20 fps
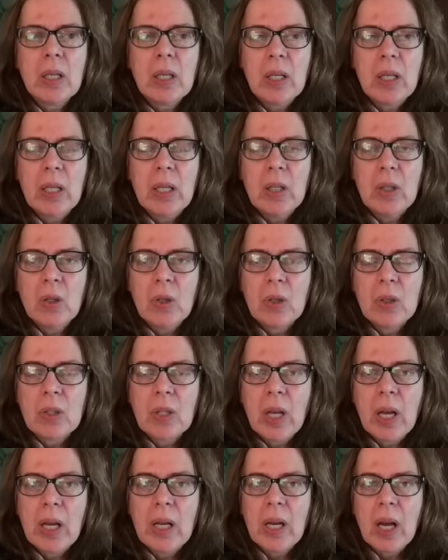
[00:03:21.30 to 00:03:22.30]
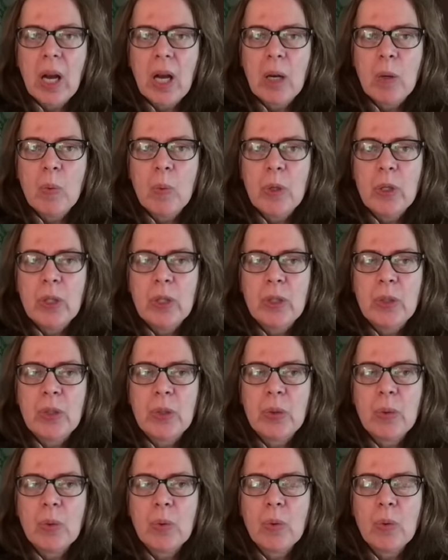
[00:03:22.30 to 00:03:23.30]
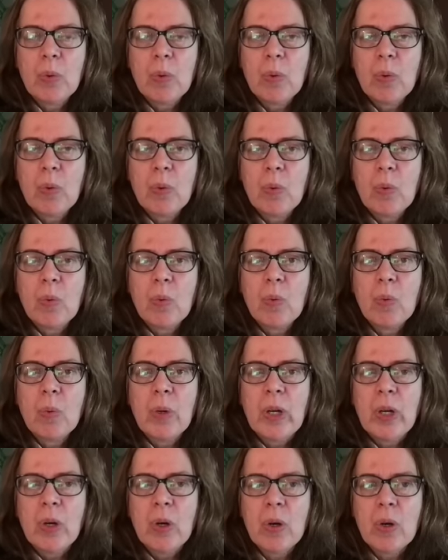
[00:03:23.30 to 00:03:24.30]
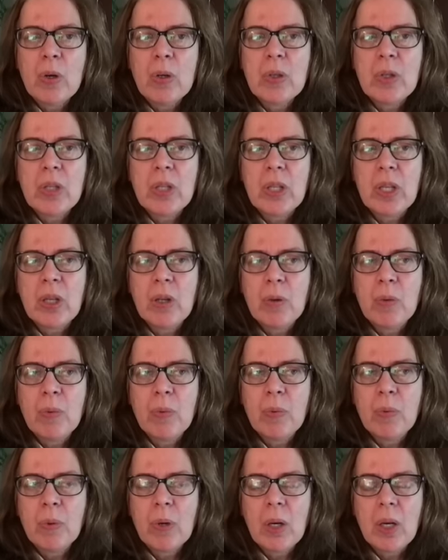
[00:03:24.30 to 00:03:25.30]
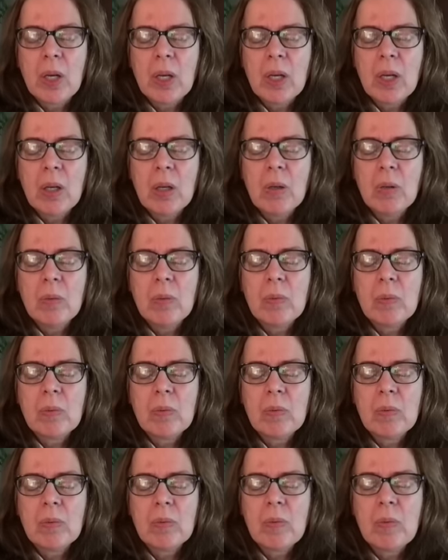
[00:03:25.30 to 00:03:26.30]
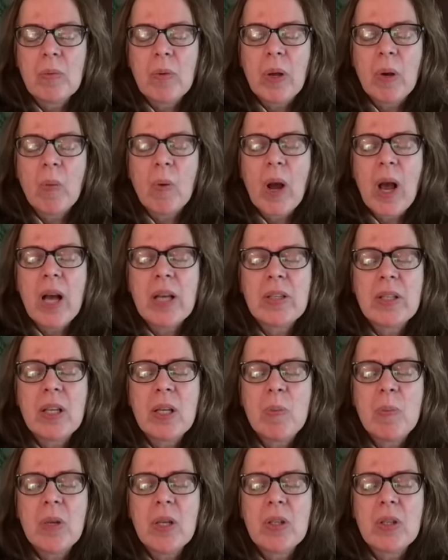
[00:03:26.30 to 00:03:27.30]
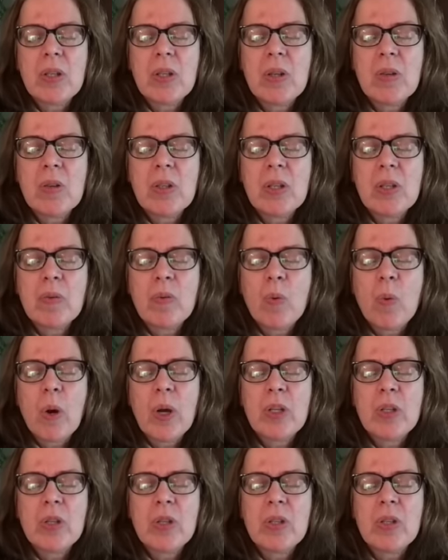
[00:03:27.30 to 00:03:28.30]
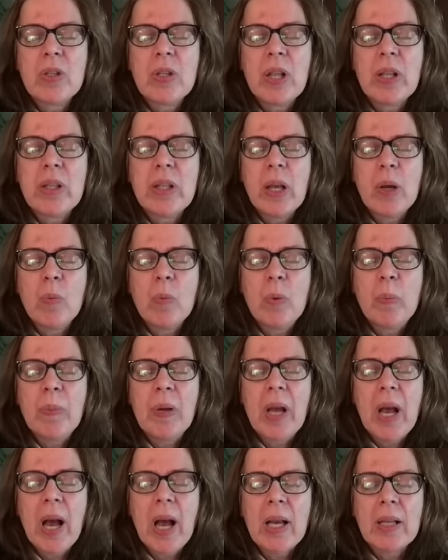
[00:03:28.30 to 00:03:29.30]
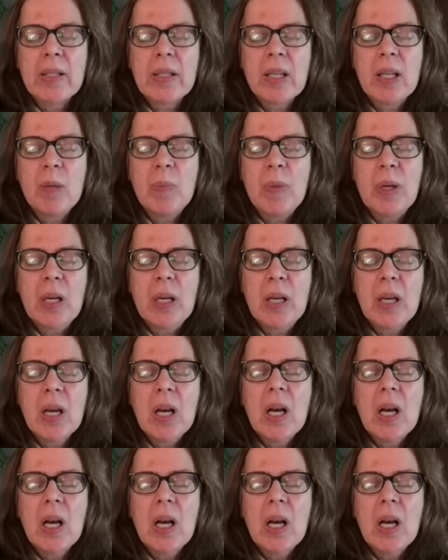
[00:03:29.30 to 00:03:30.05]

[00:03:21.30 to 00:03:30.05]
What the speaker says: it looked like I was rehearsing. They were asking me a series of questions that they would be asking me